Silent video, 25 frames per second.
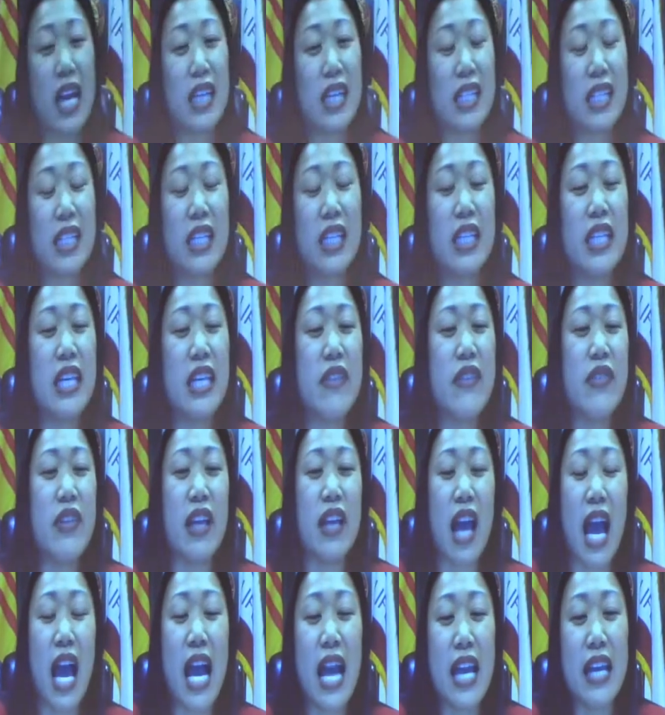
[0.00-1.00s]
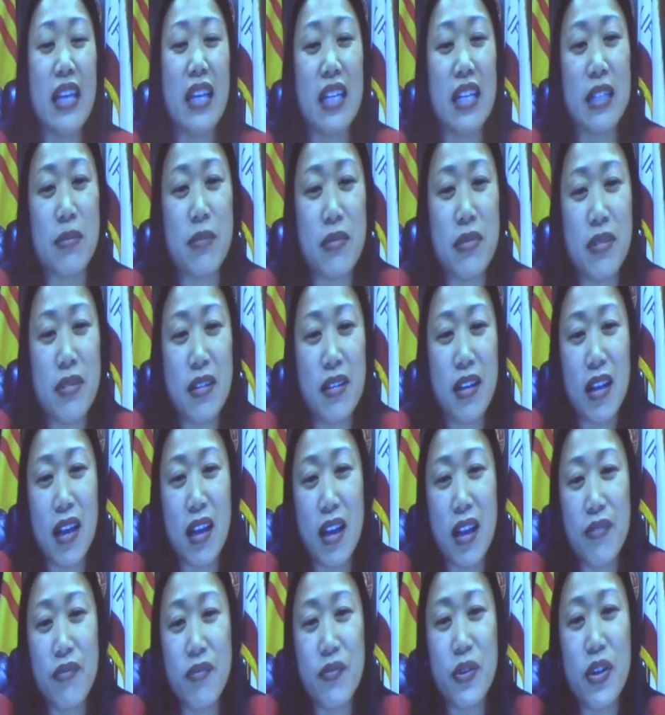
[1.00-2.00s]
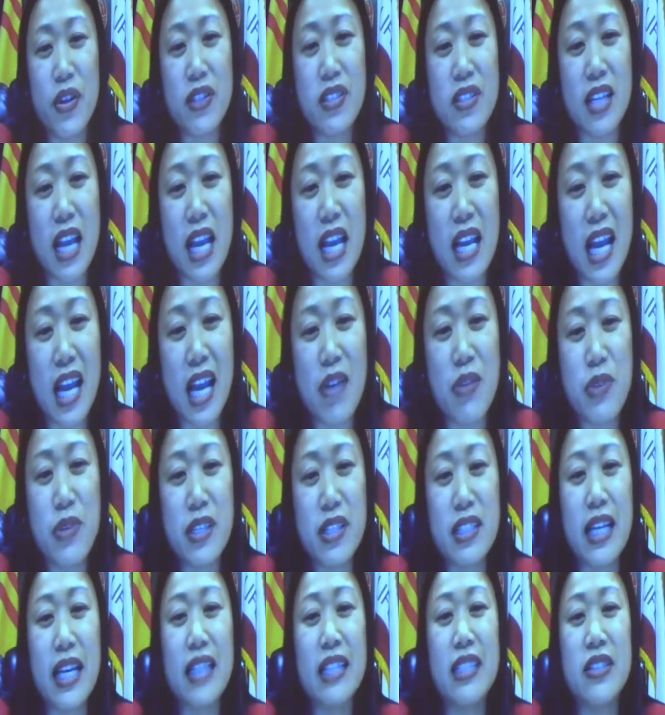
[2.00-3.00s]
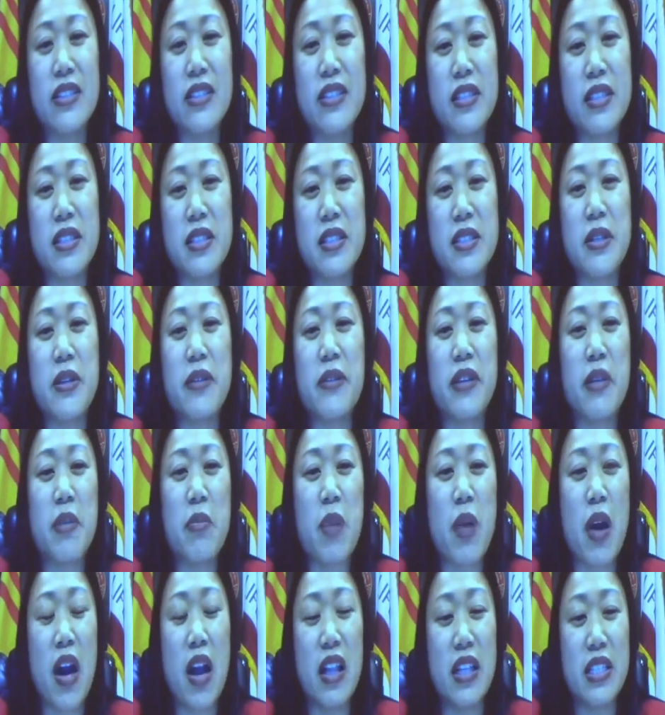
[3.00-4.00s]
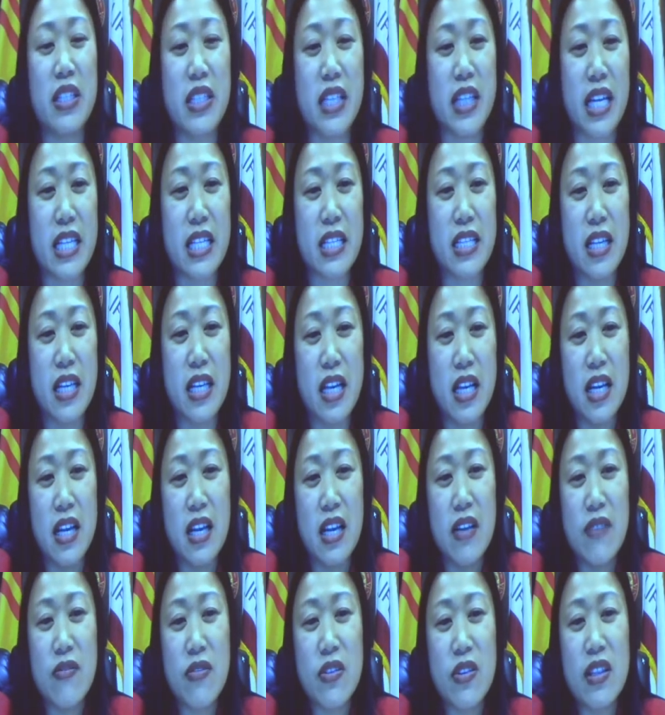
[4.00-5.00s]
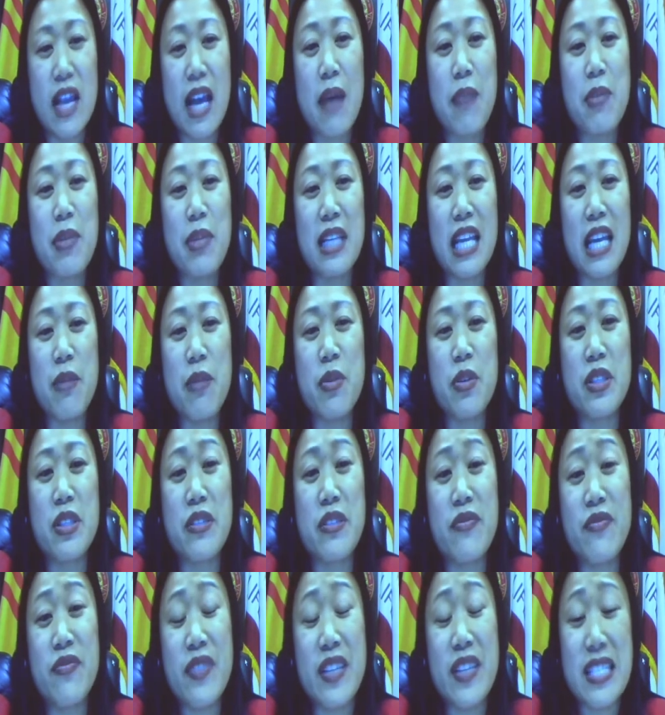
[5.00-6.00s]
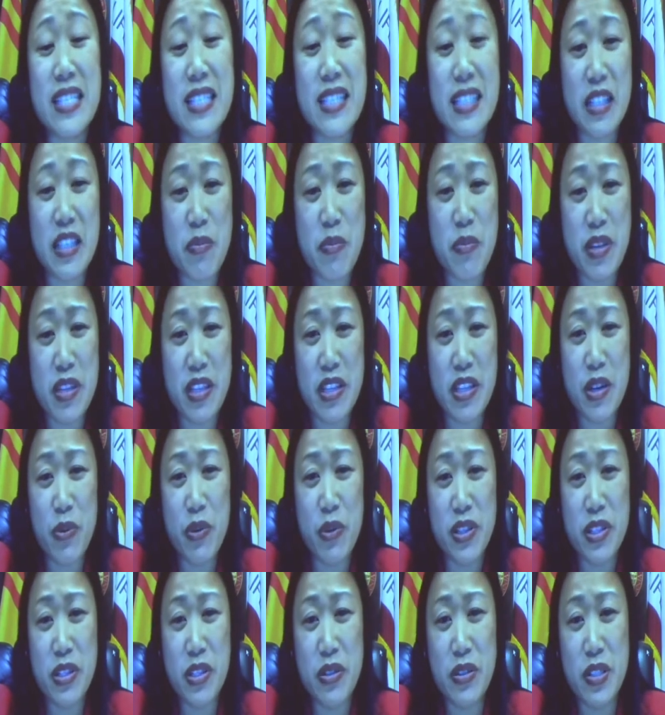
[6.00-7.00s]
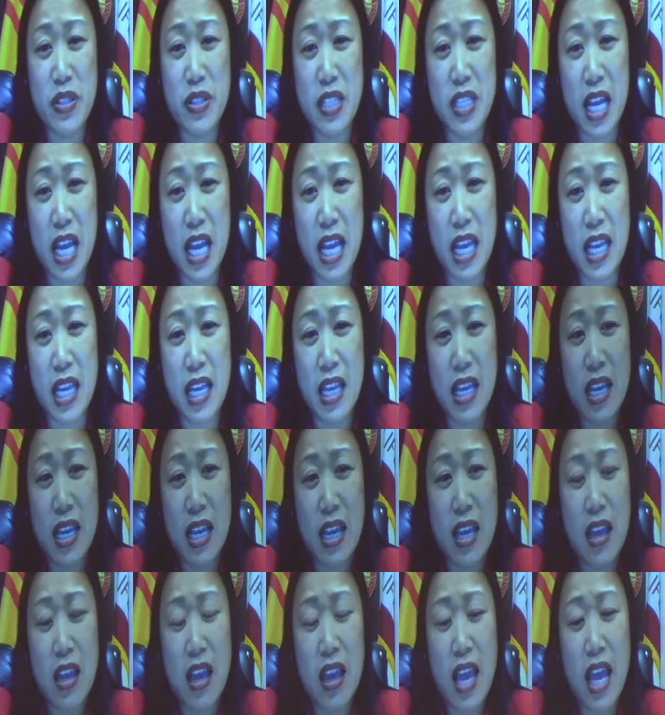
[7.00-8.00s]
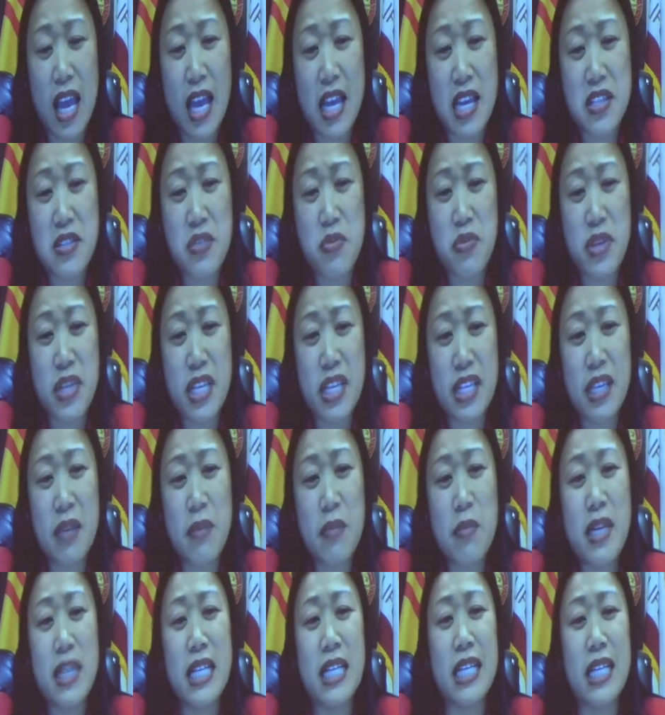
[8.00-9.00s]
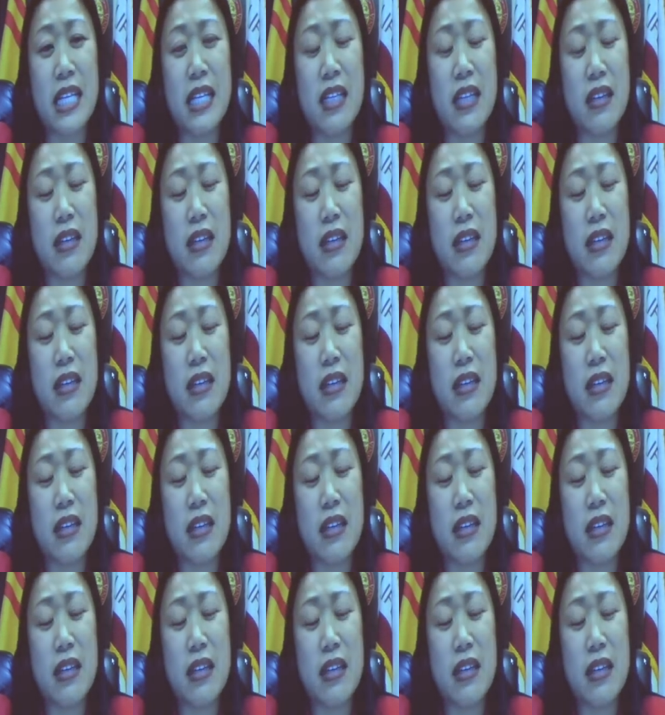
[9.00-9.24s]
Good evening. I would like to sincerely apologize for not being able to physically be there with you tonight as we committed.